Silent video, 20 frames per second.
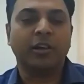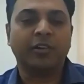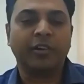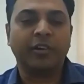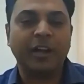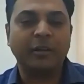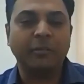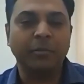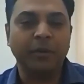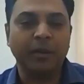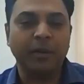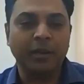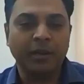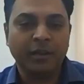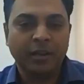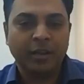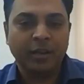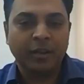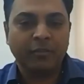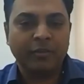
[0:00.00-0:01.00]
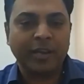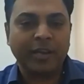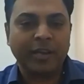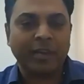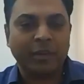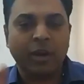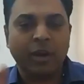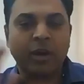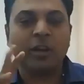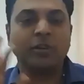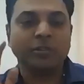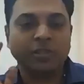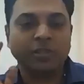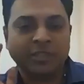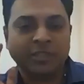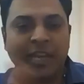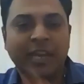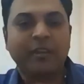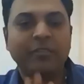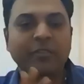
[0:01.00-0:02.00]
a treadmill, where in order to
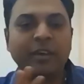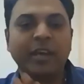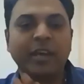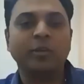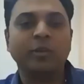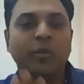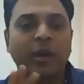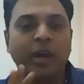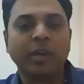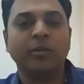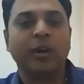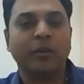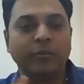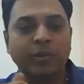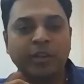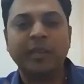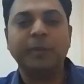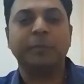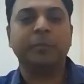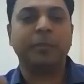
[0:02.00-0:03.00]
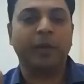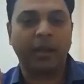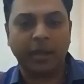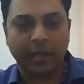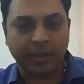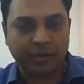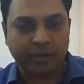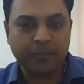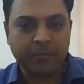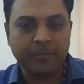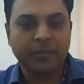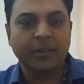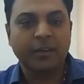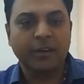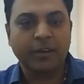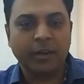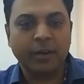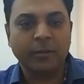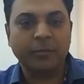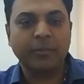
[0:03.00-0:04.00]
stay where you are, you have to keep running.
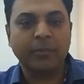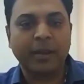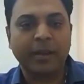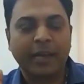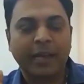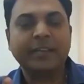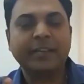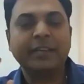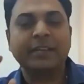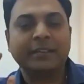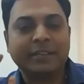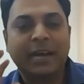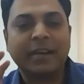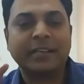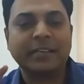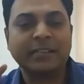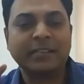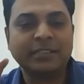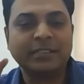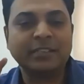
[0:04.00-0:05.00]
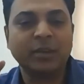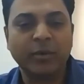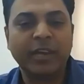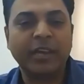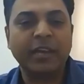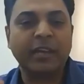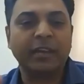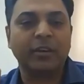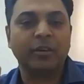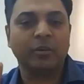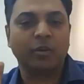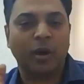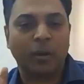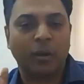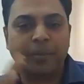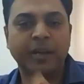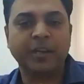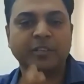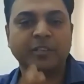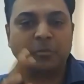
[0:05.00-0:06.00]
And I think that is the way
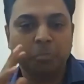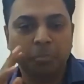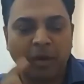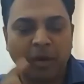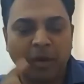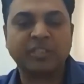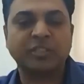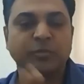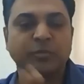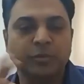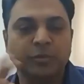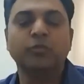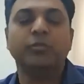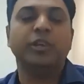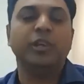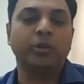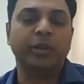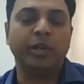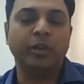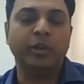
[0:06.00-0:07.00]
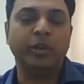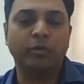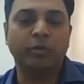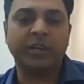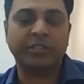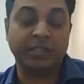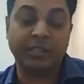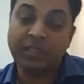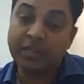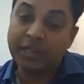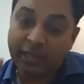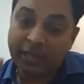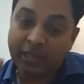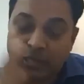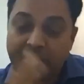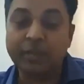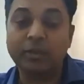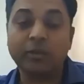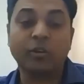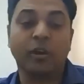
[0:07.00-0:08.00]
corporates must view innovation,
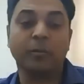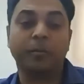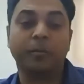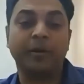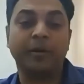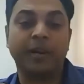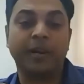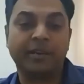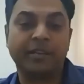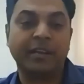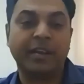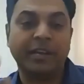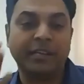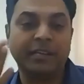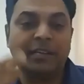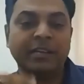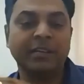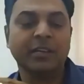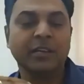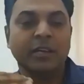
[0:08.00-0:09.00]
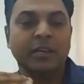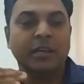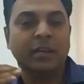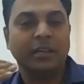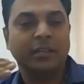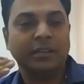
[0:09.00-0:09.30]
Indian corporates. And I think